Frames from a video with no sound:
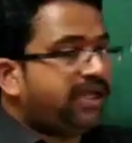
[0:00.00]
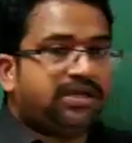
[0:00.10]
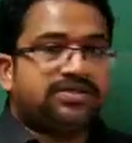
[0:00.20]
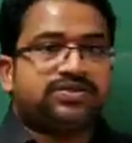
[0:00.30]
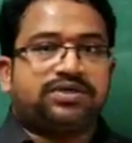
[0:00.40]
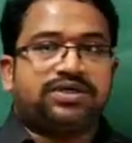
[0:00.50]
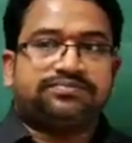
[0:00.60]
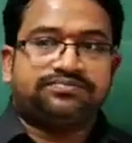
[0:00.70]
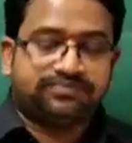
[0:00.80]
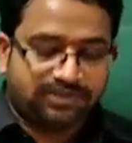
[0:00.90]
baking
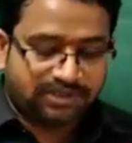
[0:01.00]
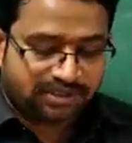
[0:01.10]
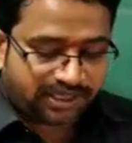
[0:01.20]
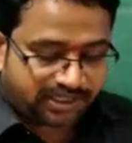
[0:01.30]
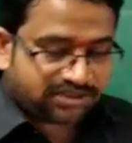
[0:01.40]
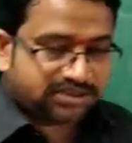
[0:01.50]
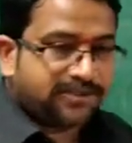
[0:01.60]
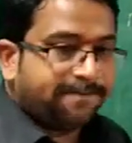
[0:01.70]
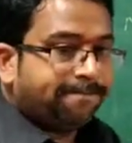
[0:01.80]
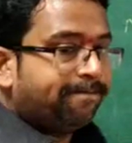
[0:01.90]
soda. Right?
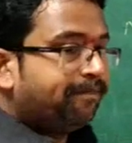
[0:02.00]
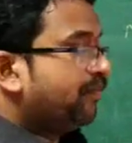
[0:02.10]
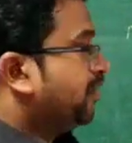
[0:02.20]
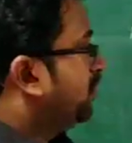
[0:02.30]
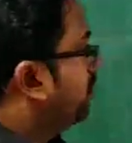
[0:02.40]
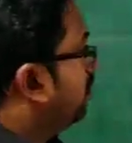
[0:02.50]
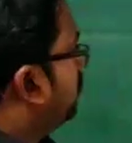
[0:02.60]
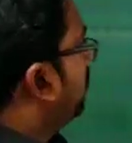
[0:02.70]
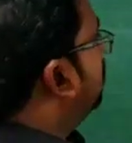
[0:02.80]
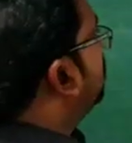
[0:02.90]

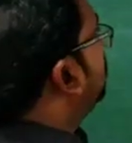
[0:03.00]
Okay.